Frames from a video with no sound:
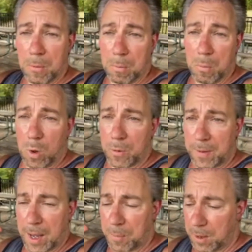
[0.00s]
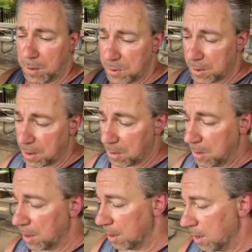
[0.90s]
more than that many years ago.
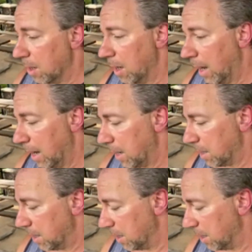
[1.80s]
And